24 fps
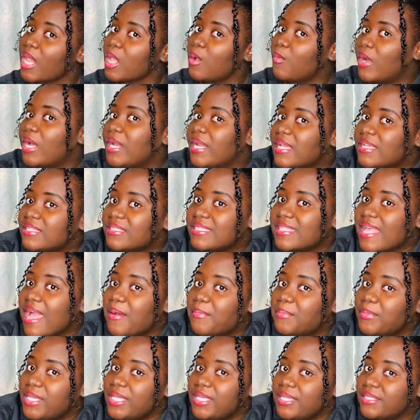what does
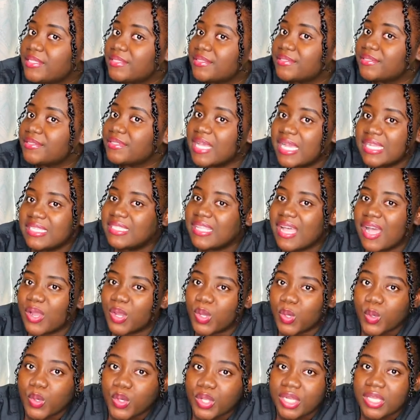that mean? That's
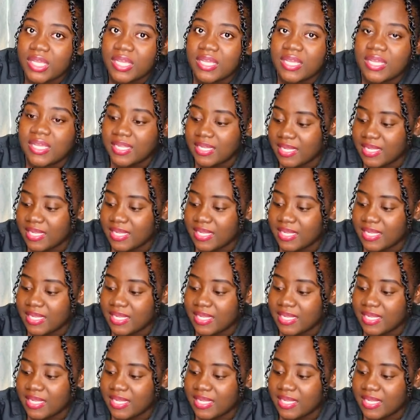not good.